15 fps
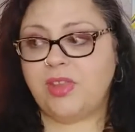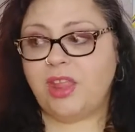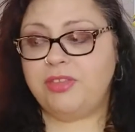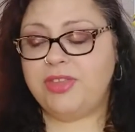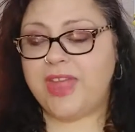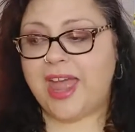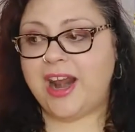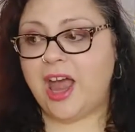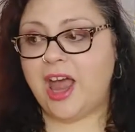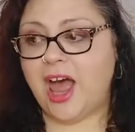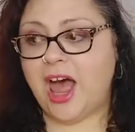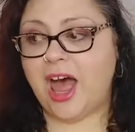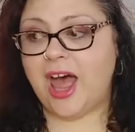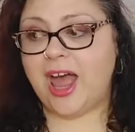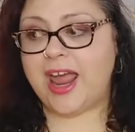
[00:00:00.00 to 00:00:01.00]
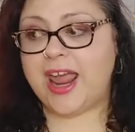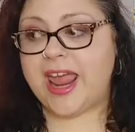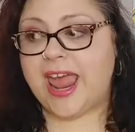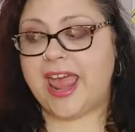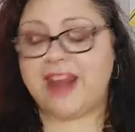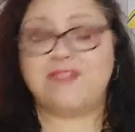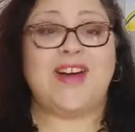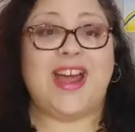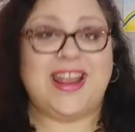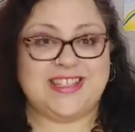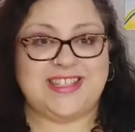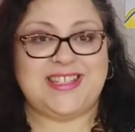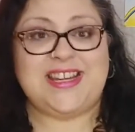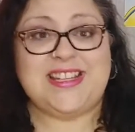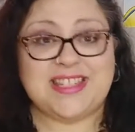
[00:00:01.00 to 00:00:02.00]
that, and if I had
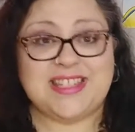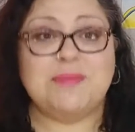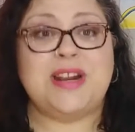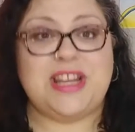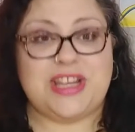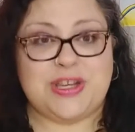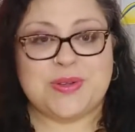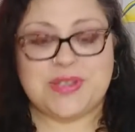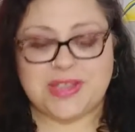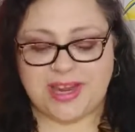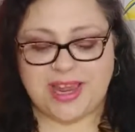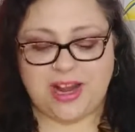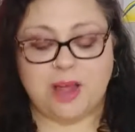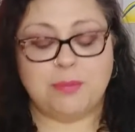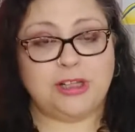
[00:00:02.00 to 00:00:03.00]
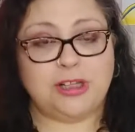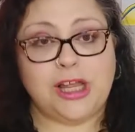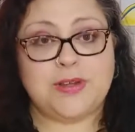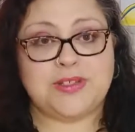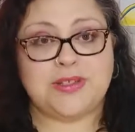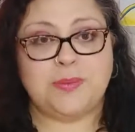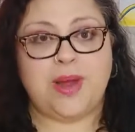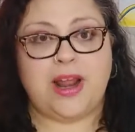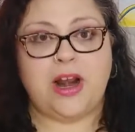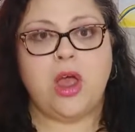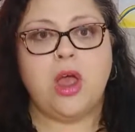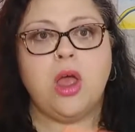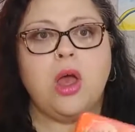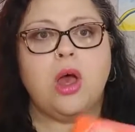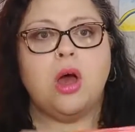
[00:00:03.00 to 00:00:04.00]
seen somebody using it up close and went,
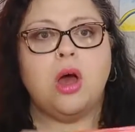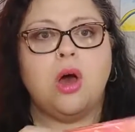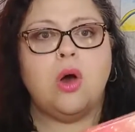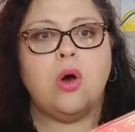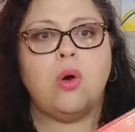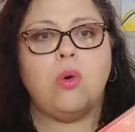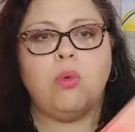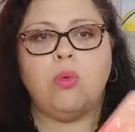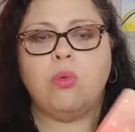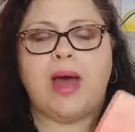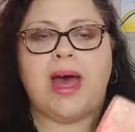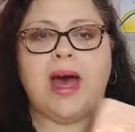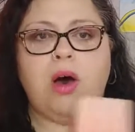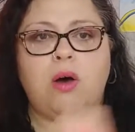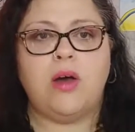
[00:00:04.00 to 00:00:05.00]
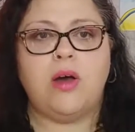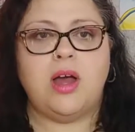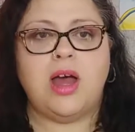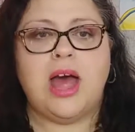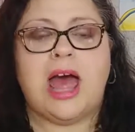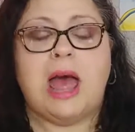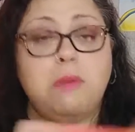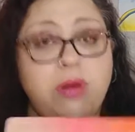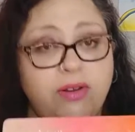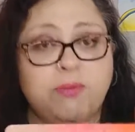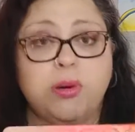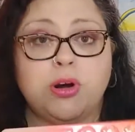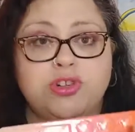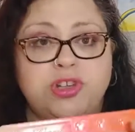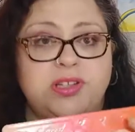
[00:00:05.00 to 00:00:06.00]
oh, wow, I would have
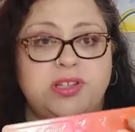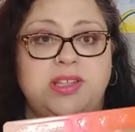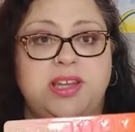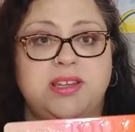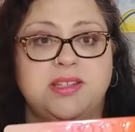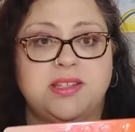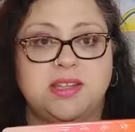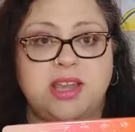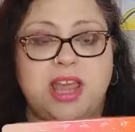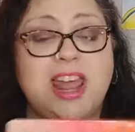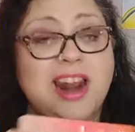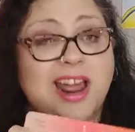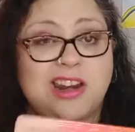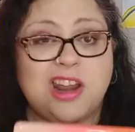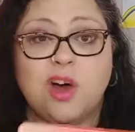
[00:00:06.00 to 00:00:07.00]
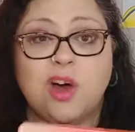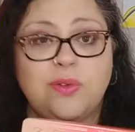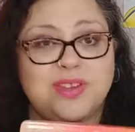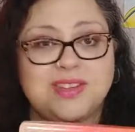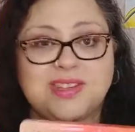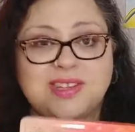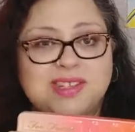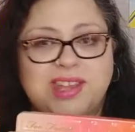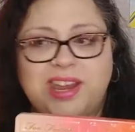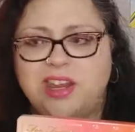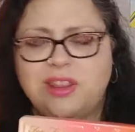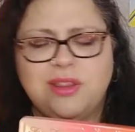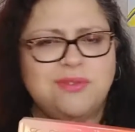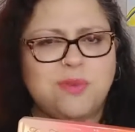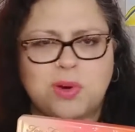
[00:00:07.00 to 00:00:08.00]
purchased this. And I know this is like
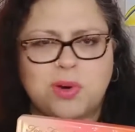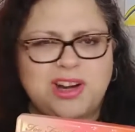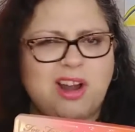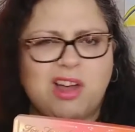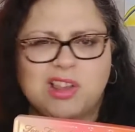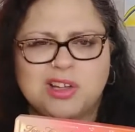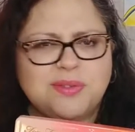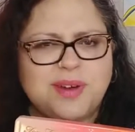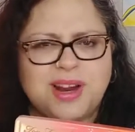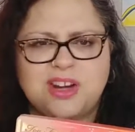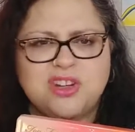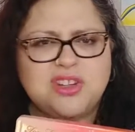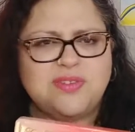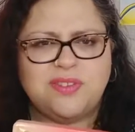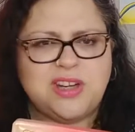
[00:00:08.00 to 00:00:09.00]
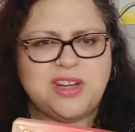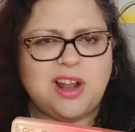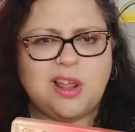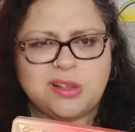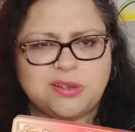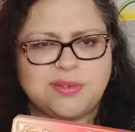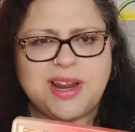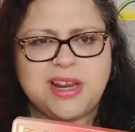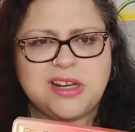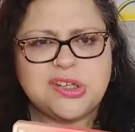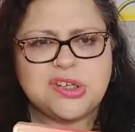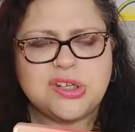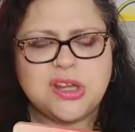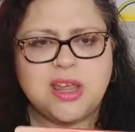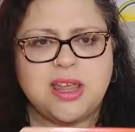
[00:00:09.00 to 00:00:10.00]
in the $40 range, $50
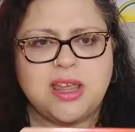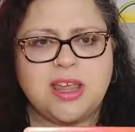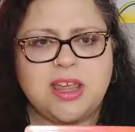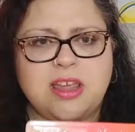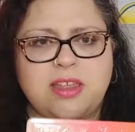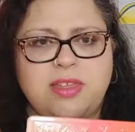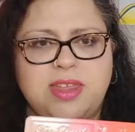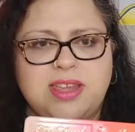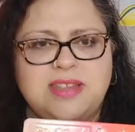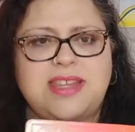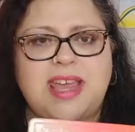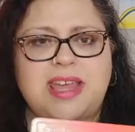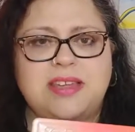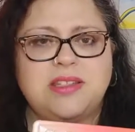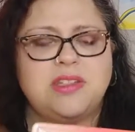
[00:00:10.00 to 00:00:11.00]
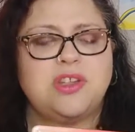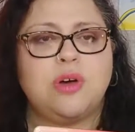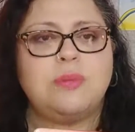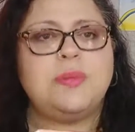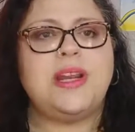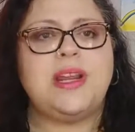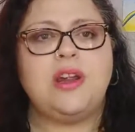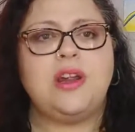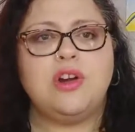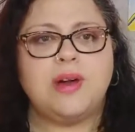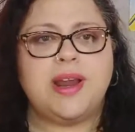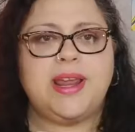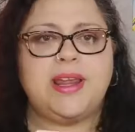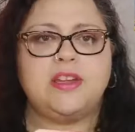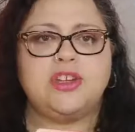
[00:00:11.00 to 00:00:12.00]
range. This has so many
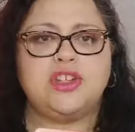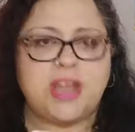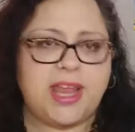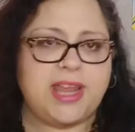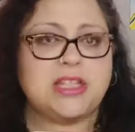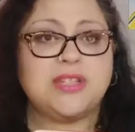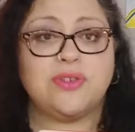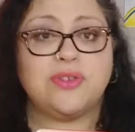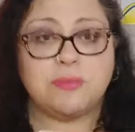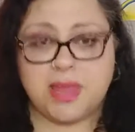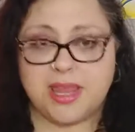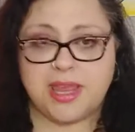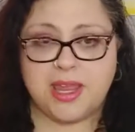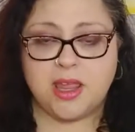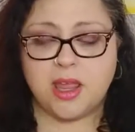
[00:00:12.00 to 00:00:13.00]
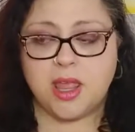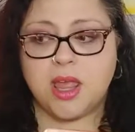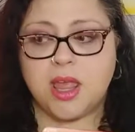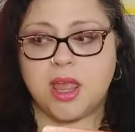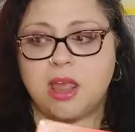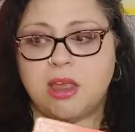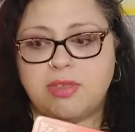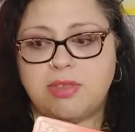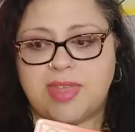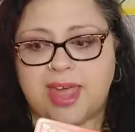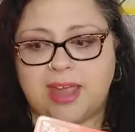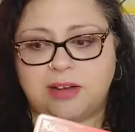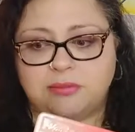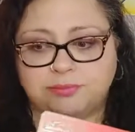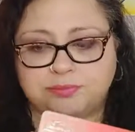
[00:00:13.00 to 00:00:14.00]
great shades for me
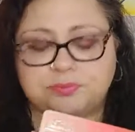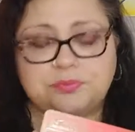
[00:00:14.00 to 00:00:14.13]
that